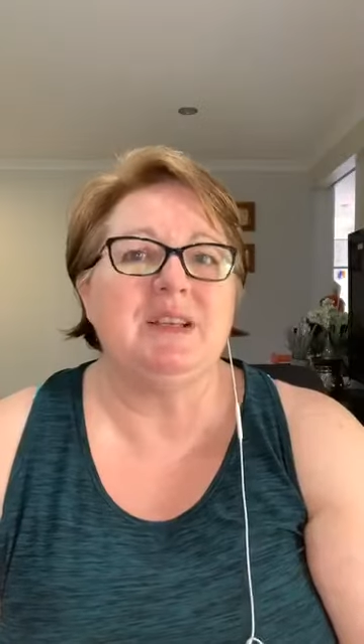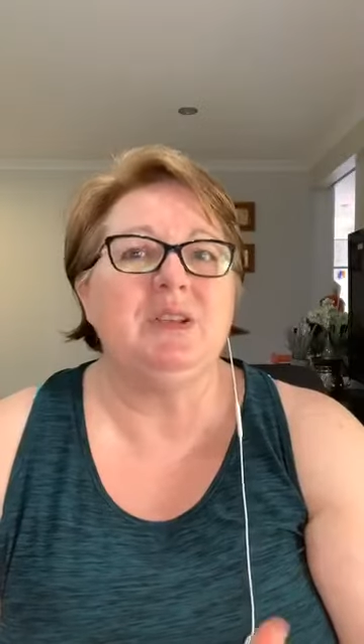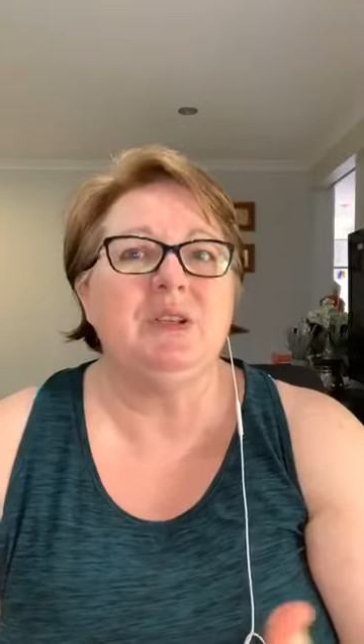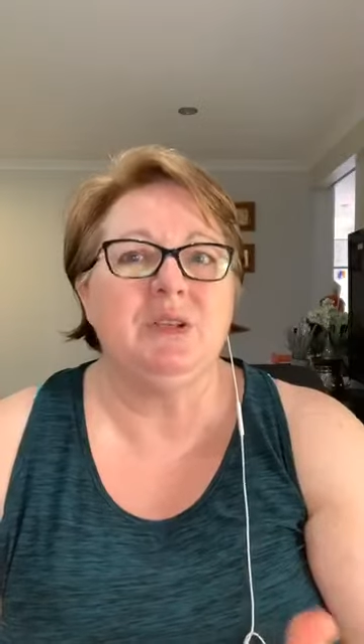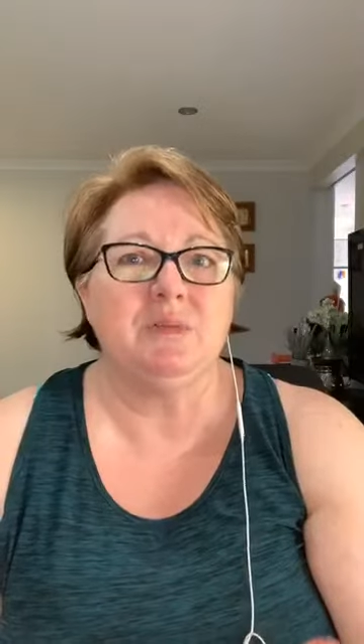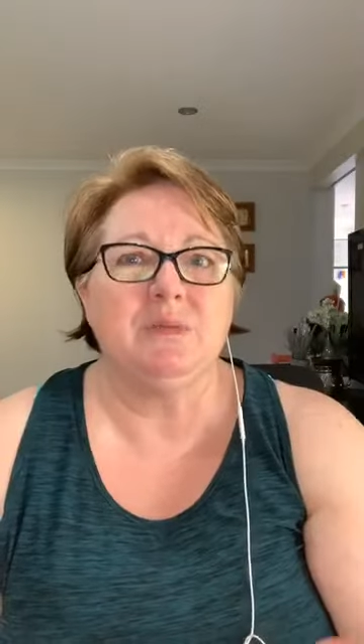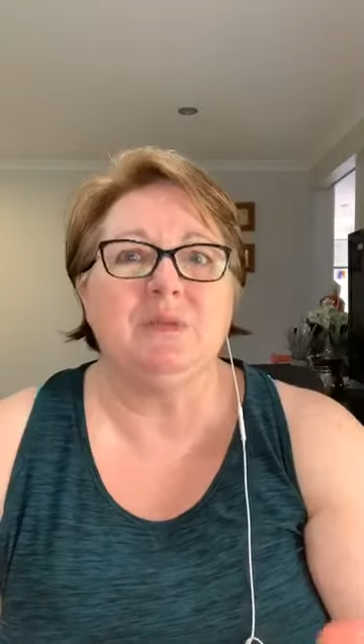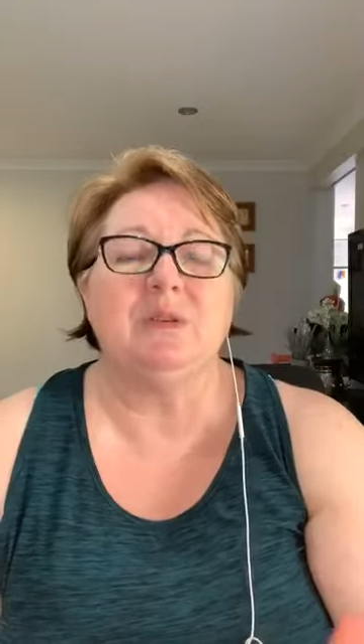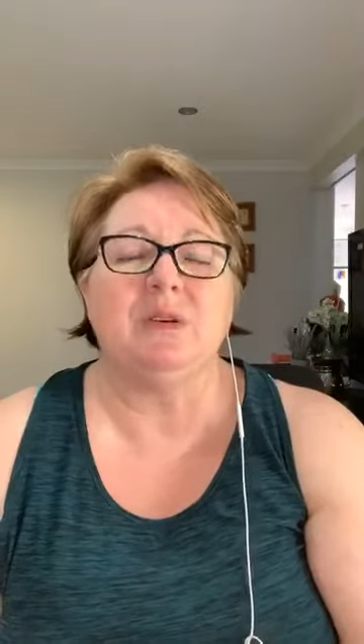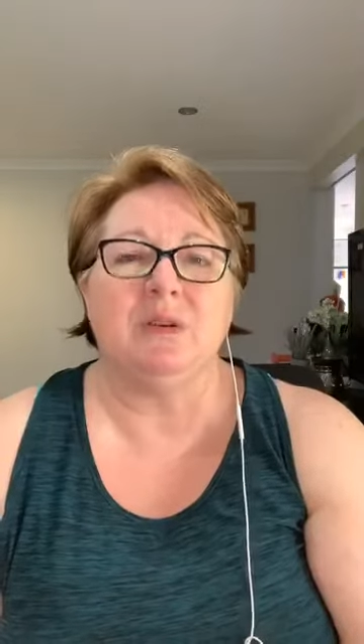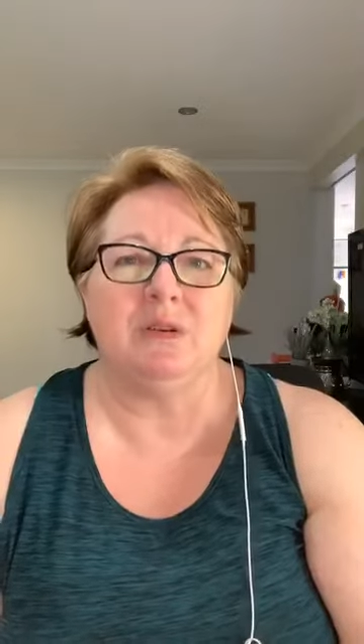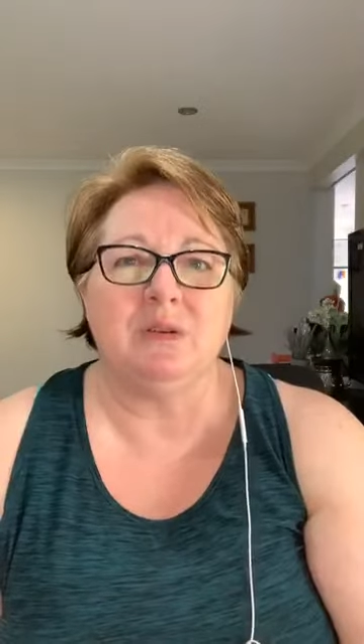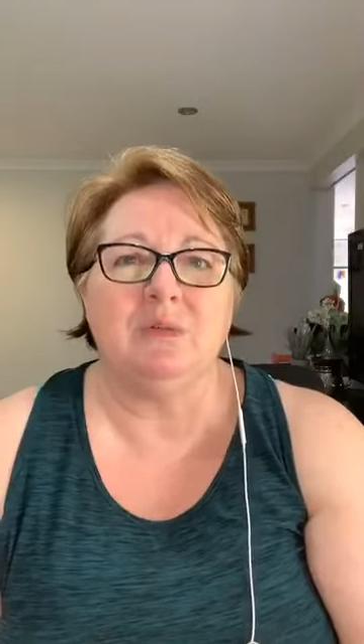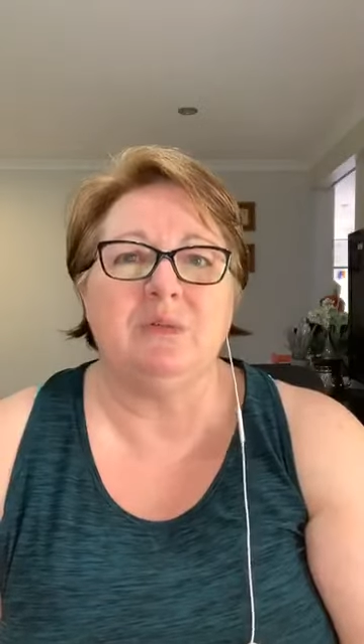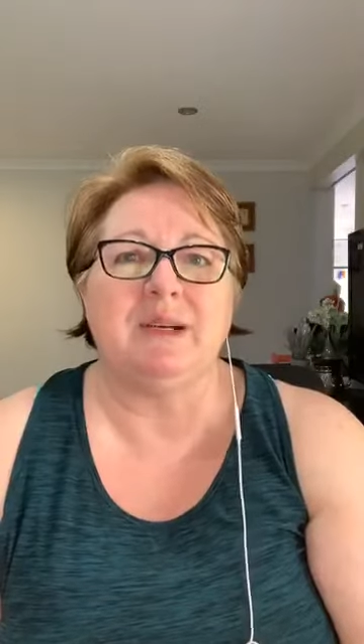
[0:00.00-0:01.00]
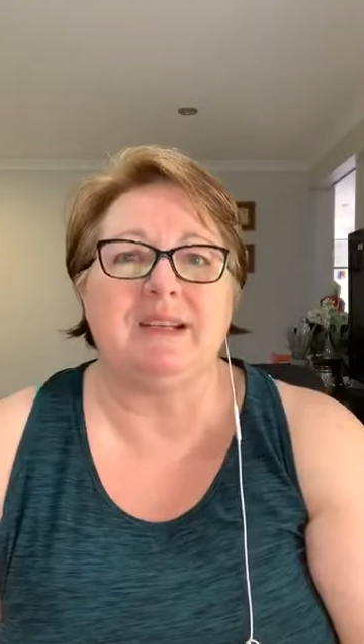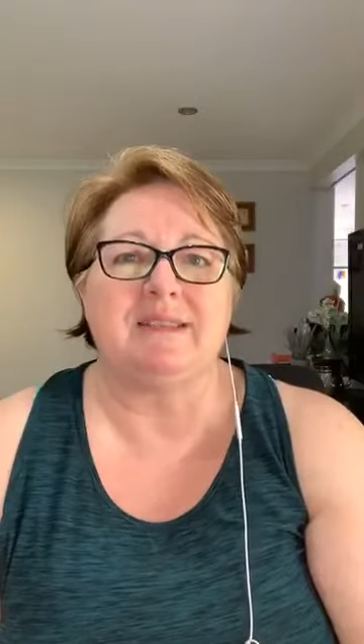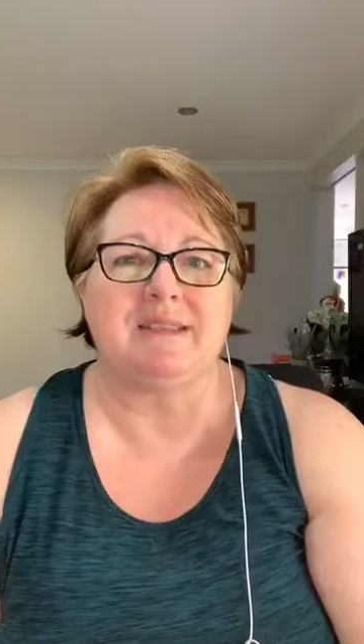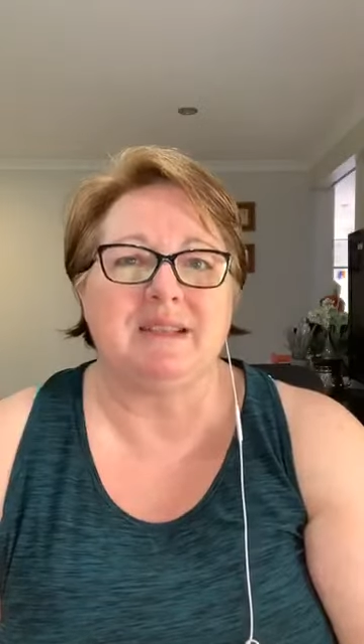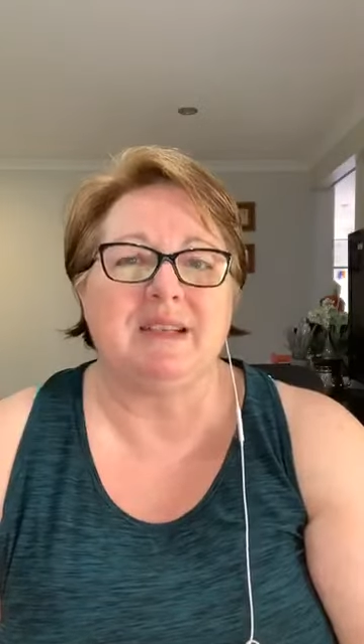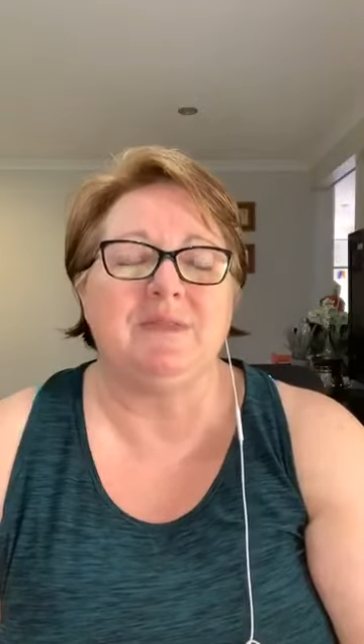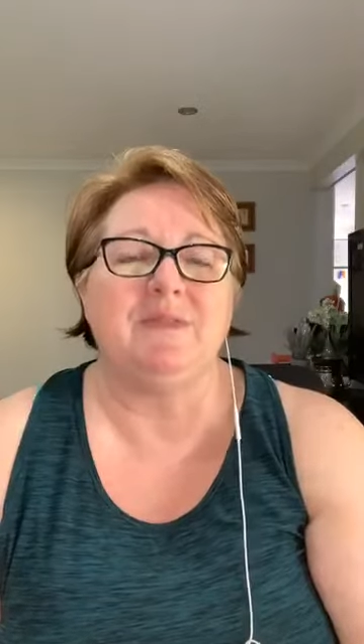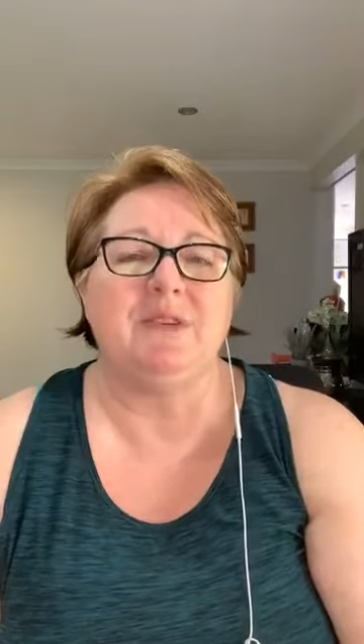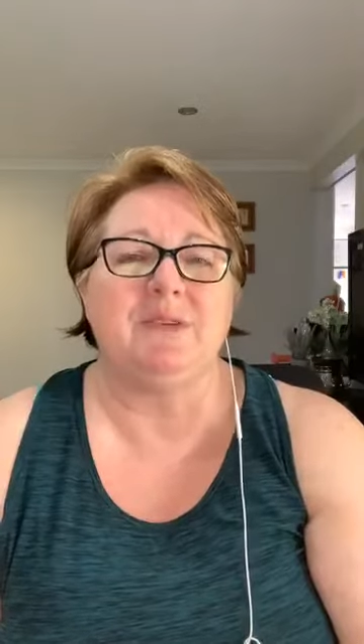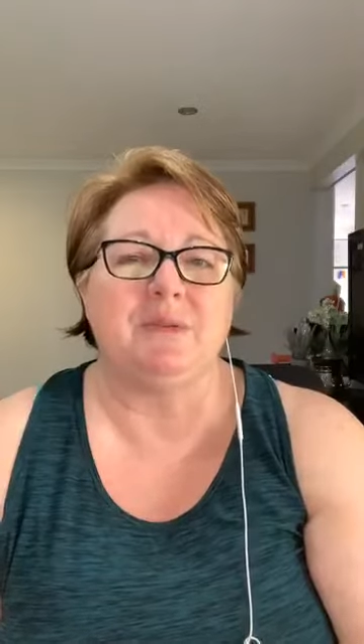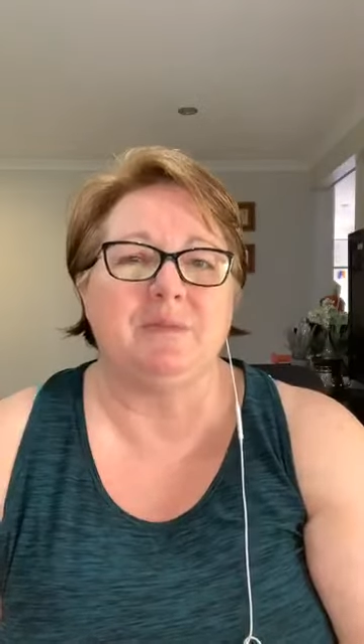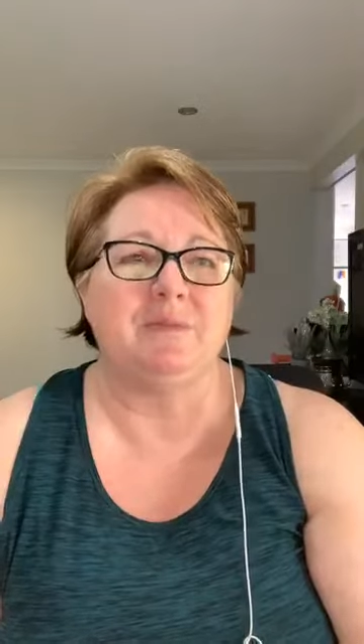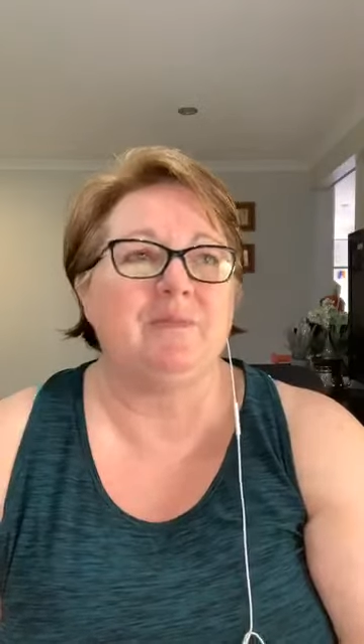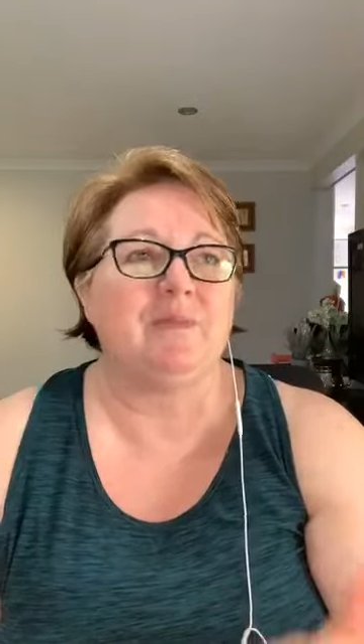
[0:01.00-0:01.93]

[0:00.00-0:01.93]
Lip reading: you will always love your